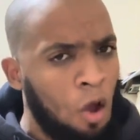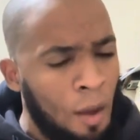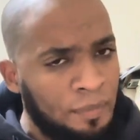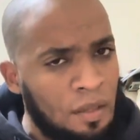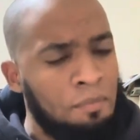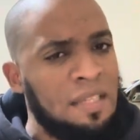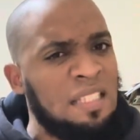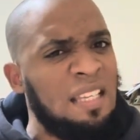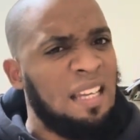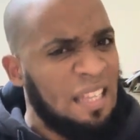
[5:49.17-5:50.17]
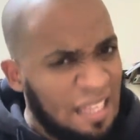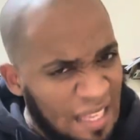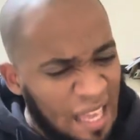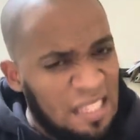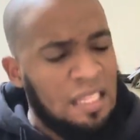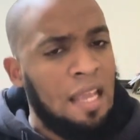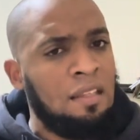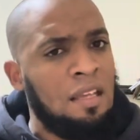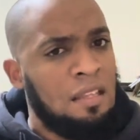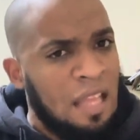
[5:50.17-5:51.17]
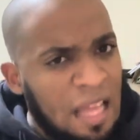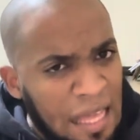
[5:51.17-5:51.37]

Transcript: optimistic, excited,